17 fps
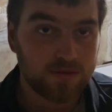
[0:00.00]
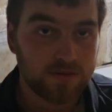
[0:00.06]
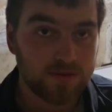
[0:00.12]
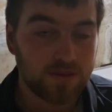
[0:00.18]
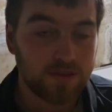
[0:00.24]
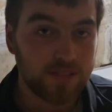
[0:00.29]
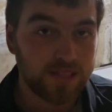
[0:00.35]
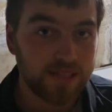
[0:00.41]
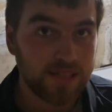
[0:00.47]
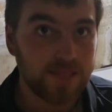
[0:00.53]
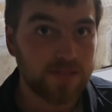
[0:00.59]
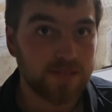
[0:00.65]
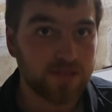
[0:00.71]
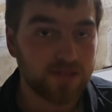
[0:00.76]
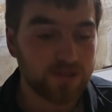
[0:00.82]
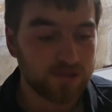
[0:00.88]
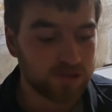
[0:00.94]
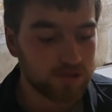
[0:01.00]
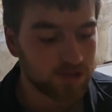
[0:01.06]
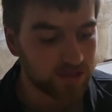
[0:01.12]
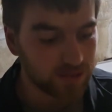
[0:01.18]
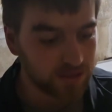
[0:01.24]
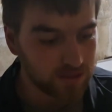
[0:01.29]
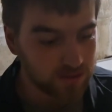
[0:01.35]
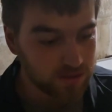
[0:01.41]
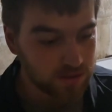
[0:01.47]
Today is Thursday,
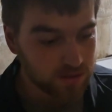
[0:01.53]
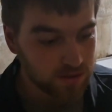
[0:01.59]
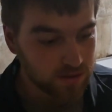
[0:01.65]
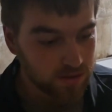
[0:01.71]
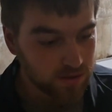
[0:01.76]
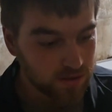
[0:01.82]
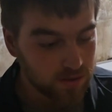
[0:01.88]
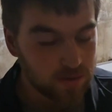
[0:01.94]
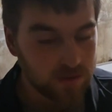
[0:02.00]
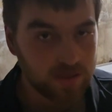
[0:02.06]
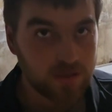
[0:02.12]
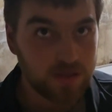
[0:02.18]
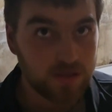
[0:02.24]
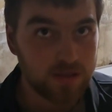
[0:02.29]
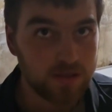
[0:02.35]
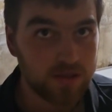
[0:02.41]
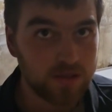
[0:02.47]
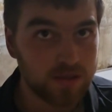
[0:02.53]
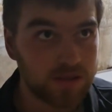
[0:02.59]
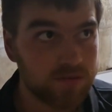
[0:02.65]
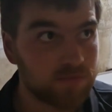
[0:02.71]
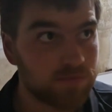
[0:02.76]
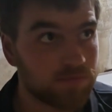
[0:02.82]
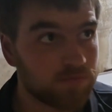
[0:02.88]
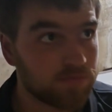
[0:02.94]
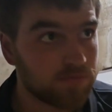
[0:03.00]
the
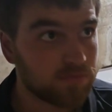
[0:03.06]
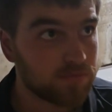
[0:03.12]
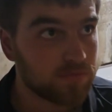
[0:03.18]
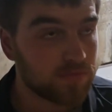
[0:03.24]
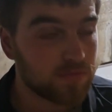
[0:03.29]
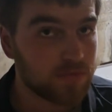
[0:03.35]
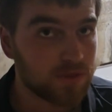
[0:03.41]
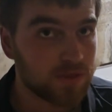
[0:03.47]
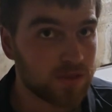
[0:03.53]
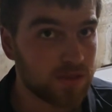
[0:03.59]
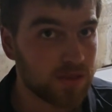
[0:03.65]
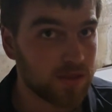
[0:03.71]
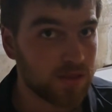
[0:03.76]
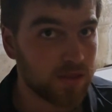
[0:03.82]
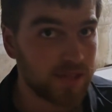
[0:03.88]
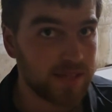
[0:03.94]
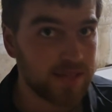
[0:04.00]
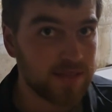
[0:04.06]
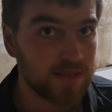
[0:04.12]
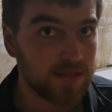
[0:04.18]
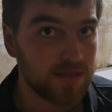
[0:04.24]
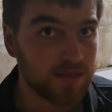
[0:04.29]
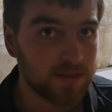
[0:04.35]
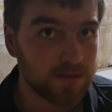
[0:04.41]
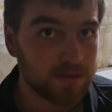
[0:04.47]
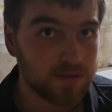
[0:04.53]

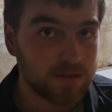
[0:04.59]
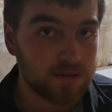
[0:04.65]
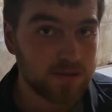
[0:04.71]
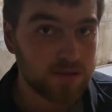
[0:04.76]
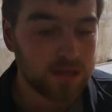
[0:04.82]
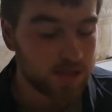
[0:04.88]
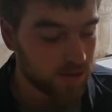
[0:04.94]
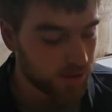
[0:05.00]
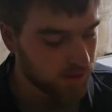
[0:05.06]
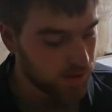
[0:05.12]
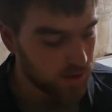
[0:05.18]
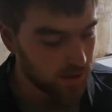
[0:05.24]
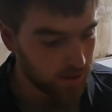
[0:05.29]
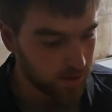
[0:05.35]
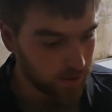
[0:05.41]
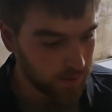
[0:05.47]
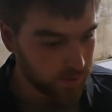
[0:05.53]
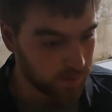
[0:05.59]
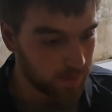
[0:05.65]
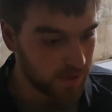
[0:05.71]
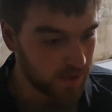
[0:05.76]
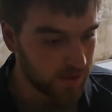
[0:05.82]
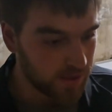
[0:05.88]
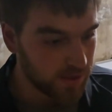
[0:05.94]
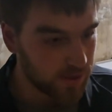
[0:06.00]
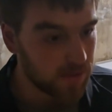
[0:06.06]
18th. I am
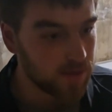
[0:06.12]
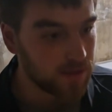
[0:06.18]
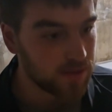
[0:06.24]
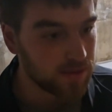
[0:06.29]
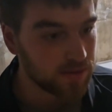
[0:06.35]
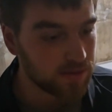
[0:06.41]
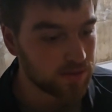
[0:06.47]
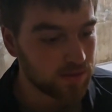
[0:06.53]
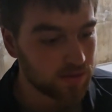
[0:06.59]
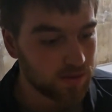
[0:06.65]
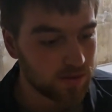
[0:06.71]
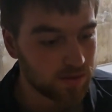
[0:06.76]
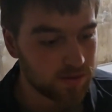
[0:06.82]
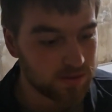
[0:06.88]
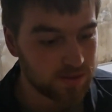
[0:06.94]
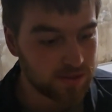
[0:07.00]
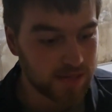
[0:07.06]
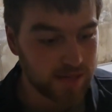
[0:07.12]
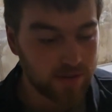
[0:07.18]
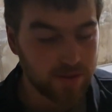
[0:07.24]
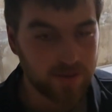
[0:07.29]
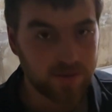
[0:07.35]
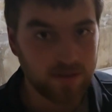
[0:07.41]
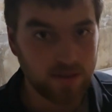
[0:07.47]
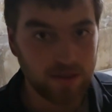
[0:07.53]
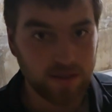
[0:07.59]
making these
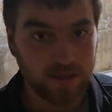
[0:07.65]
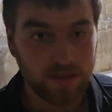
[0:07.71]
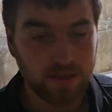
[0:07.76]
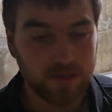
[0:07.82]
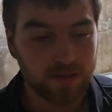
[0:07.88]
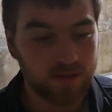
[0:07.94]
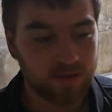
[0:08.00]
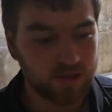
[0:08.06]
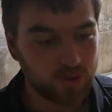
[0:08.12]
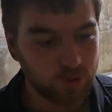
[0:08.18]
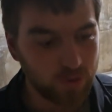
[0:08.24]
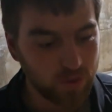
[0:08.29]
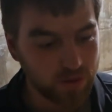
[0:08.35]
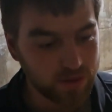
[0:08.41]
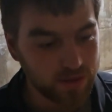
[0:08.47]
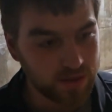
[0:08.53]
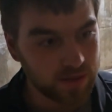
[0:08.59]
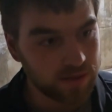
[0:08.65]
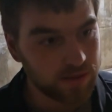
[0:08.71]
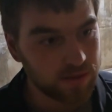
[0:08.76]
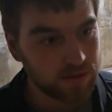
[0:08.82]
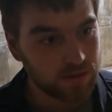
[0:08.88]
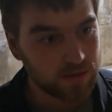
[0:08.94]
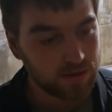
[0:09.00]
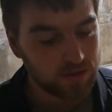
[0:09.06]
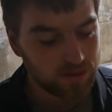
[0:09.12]
Saturday the 20th.
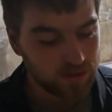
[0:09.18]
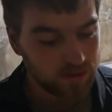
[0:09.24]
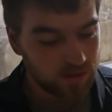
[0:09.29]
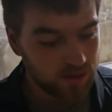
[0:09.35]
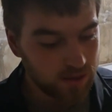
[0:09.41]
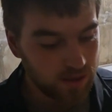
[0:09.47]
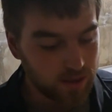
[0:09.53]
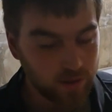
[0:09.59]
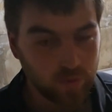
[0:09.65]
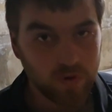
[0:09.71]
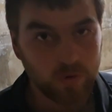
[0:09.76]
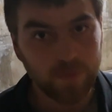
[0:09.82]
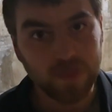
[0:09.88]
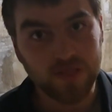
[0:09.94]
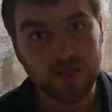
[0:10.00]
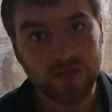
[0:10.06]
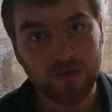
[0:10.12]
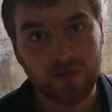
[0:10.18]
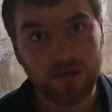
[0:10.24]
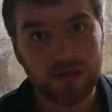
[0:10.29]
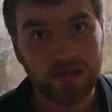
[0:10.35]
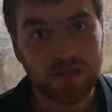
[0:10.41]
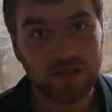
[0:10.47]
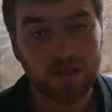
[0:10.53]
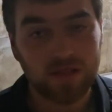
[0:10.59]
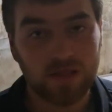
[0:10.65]
I will be going
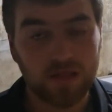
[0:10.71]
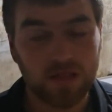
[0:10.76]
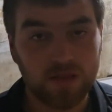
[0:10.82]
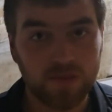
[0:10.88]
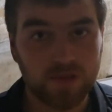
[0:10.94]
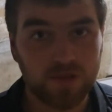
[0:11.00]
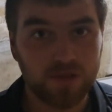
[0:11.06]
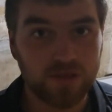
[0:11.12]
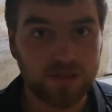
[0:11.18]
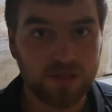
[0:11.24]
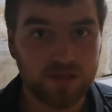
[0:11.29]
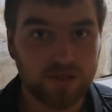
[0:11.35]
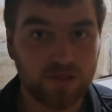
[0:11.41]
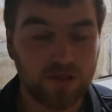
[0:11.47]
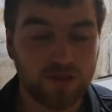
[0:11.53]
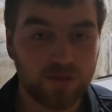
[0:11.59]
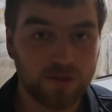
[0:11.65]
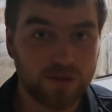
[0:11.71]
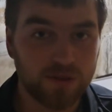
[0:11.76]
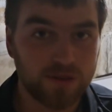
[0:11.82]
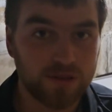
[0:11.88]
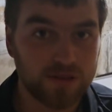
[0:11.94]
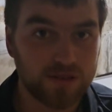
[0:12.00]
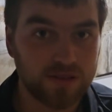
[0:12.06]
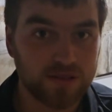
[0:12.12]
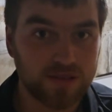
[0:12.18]
up to East Harbor
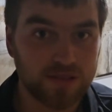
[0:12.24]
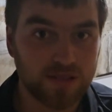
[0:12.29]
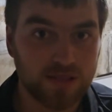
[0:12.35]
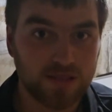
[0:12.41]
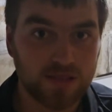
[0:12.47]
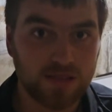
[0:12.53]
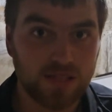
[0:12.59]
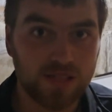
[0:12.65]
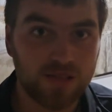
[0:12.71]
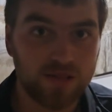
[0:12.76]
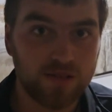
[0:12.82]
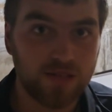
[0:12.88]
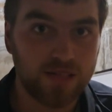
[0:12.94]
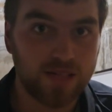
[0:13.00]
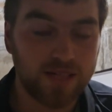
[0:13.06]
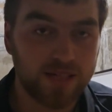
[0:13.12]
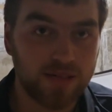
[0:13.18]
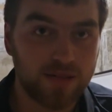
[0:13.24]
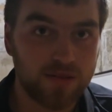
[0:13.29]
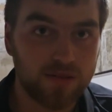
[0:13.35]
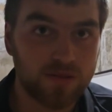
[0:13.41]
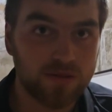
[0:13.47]
in Sandusky, Ohio,